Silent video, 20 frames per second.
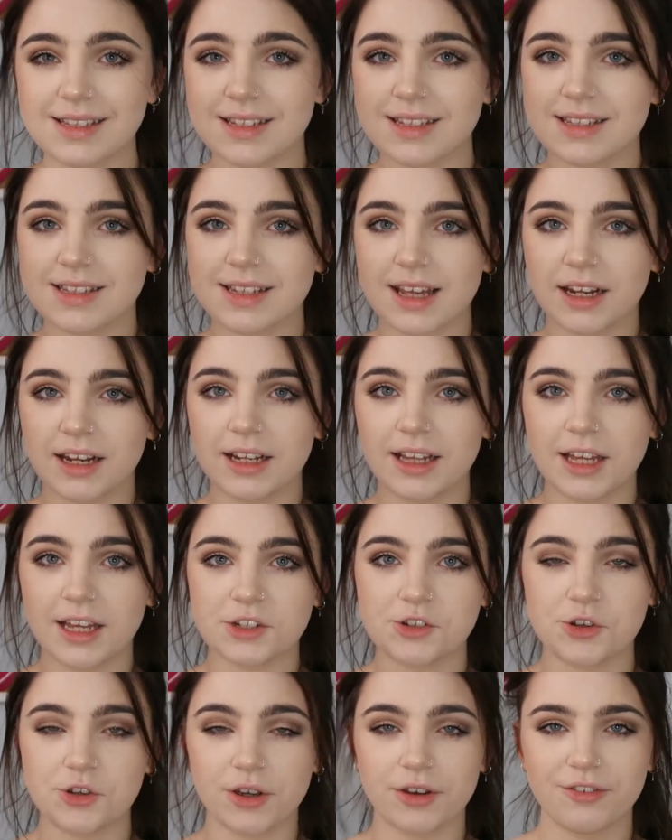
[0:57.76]
is an
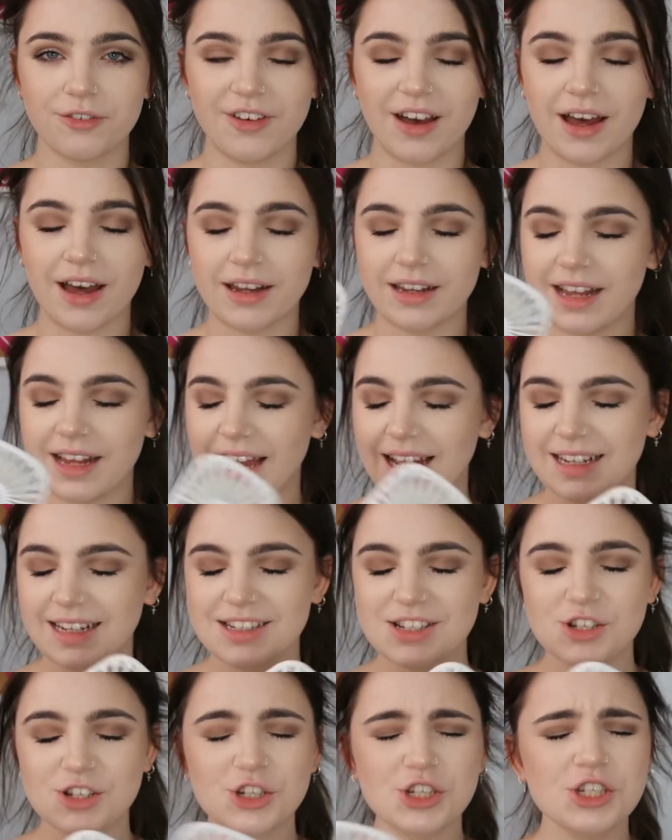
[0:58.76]
electric fan, and
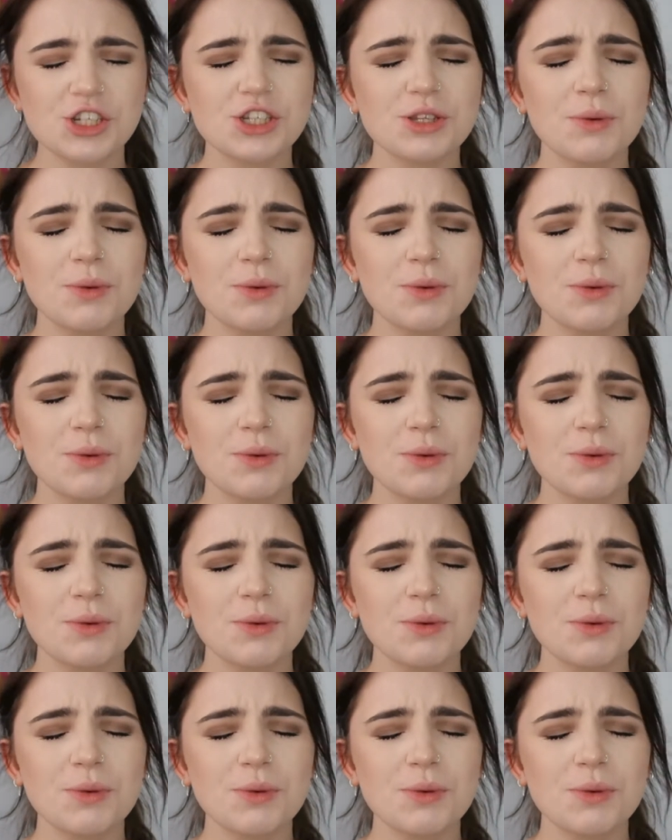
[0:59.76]
it's just the